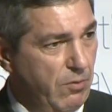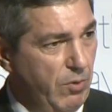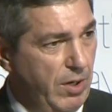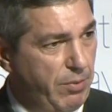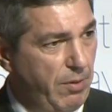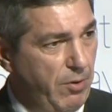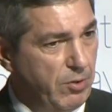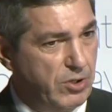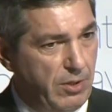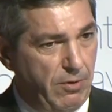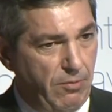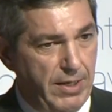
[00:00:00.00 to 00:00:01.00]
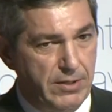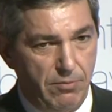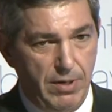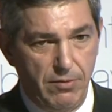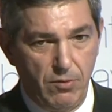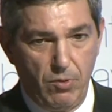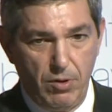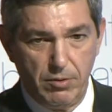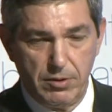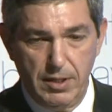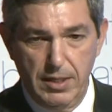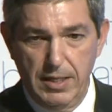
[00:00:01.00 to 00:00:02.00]
when it promotes human rights around the
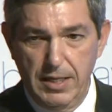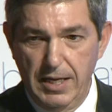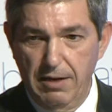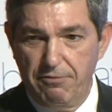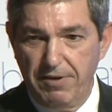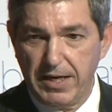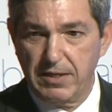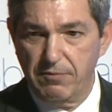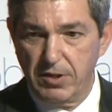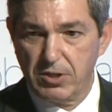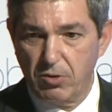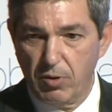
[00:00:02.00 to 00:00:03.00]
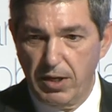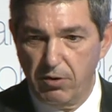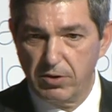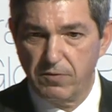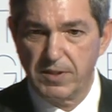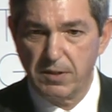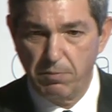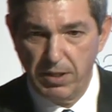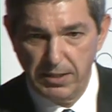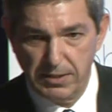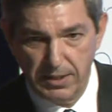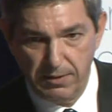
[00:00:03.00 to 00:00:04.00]
world. Effectiveness, coherence,
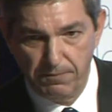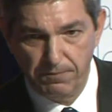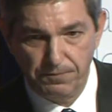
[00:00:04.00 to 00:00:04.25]
visibility.